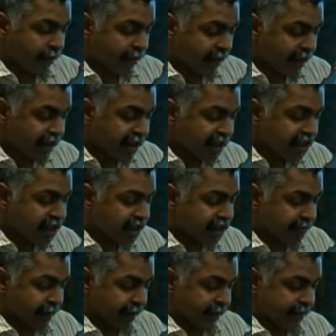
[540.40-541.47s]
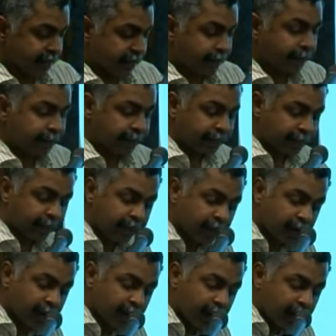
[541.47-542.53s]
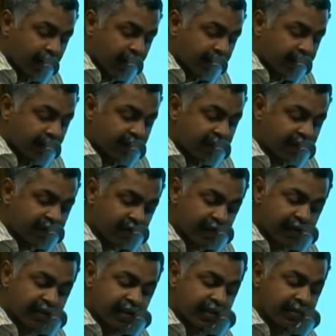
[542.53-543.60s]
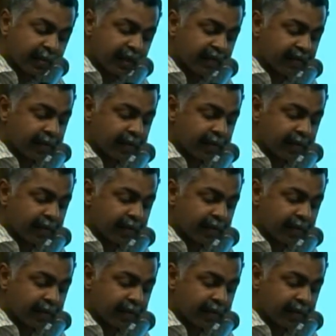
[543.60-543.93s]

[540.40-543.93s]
Kenyan judgment. So this is a judgment is